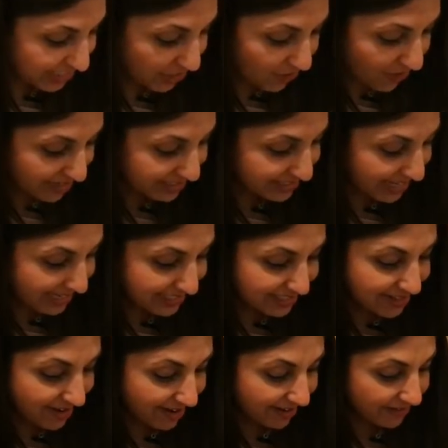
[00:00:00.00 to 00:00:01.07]
So once that's
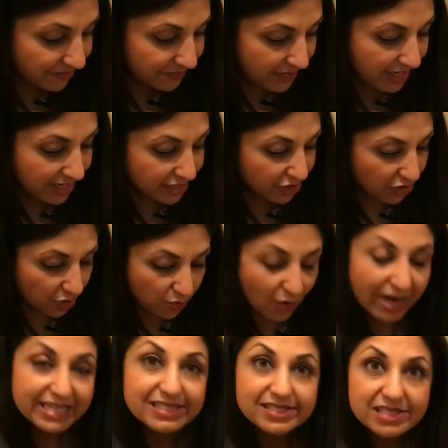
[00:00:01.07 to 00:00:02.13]
done, so the
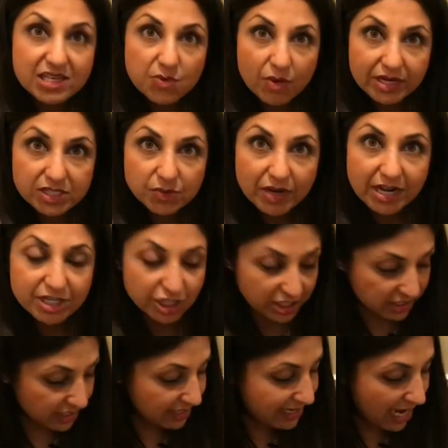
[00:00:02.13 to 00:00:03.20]
right C1 is what I
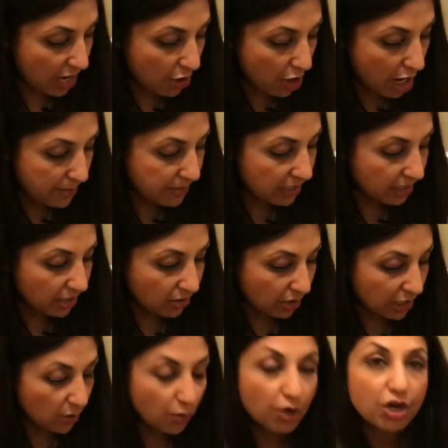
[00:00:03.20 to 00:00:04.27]
adjusted. Now I'm going to
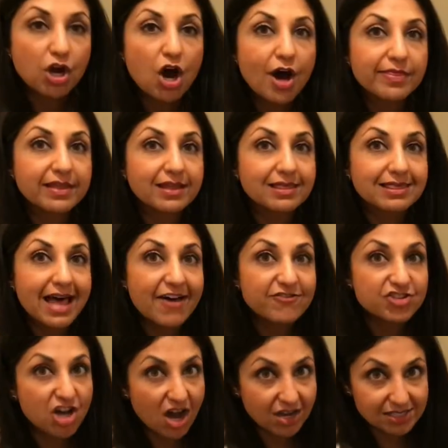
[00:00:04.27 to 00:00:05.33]
kind of work on the
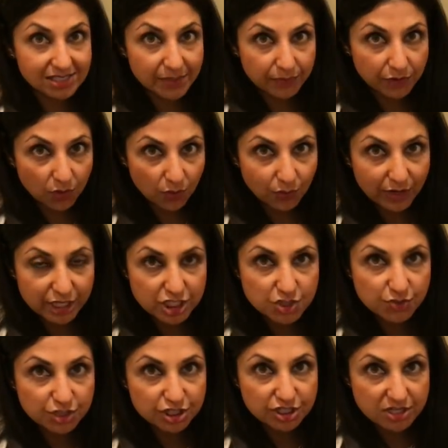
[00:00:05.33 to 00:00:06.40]
left occipital ridge,
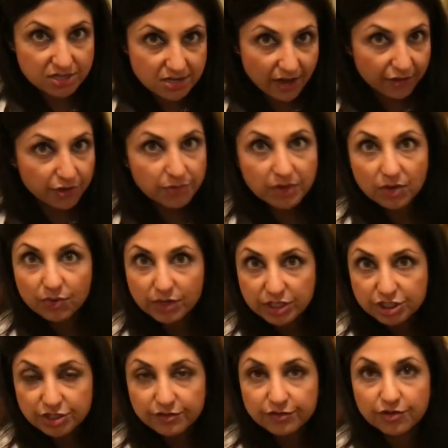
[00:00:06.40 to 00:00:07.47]
which is another big
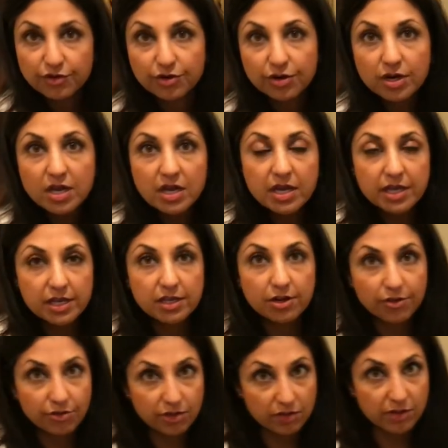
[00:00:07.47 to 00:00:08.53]
region for,
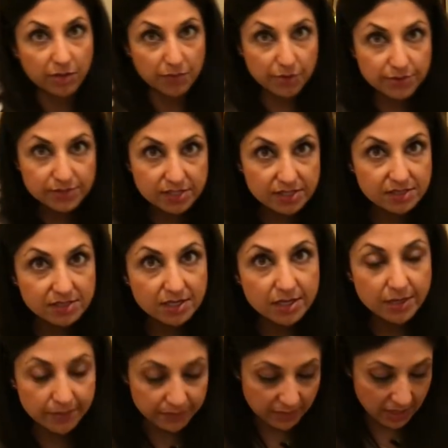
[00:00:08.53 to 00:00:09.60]
the immune
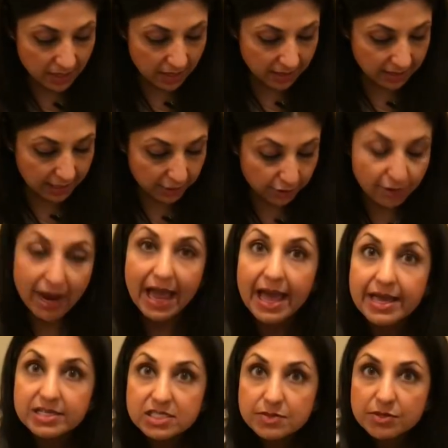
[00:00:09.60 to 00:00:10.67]
system, getting her
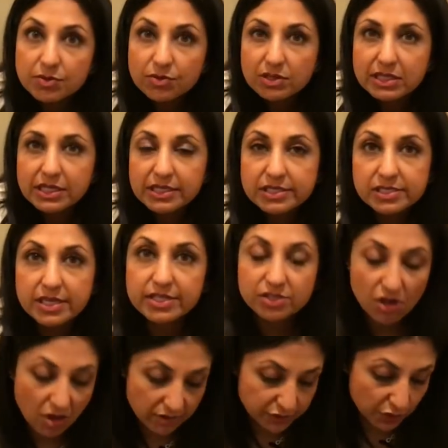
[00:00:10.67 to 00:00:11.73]
head to be released. It's
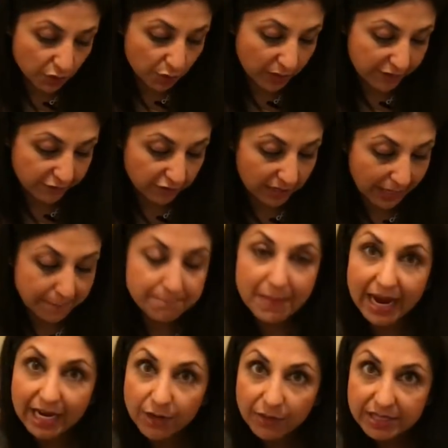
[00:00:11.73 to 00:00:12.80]
also great for like
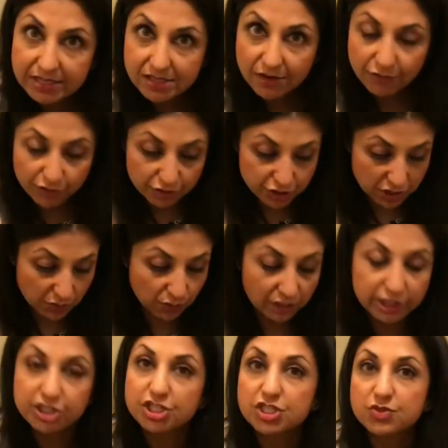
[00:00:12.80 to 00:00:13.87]
migraine sufferers to
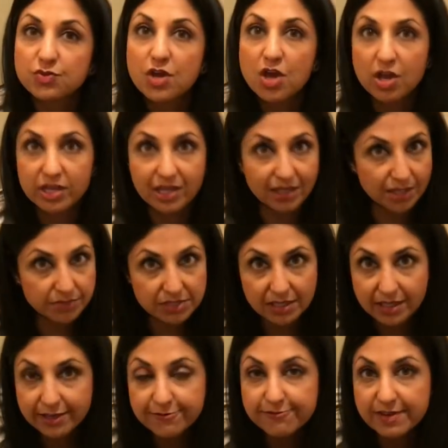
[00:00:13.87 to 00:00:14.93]
really just get them to
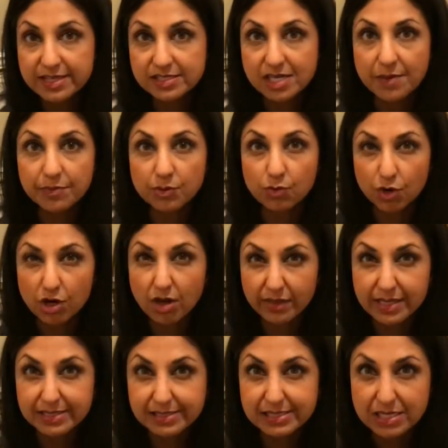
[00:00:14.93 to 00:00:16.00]
lay face up and work on
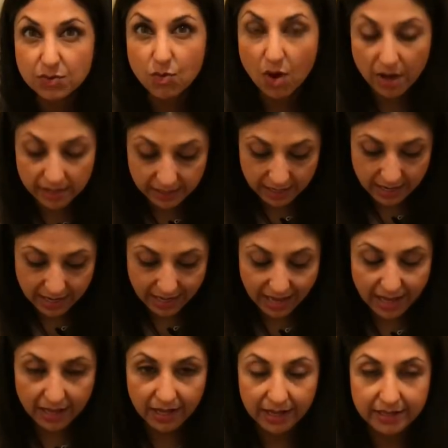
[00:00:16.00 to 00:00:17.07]
that C1
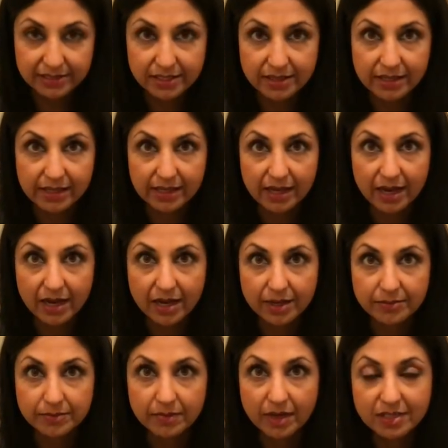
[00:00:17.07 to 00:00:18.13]
and the
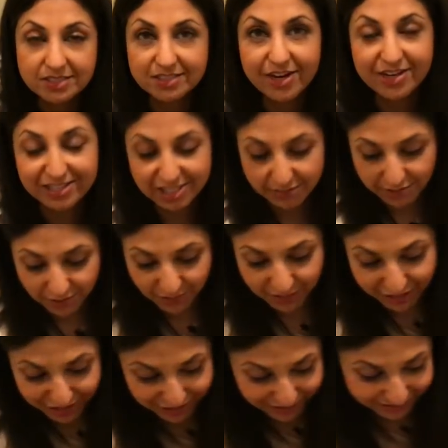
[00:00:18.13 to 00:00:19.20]
occipital
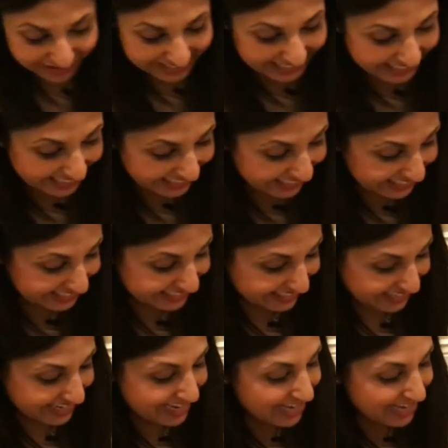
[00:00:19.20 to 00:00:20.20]
ridge. Great.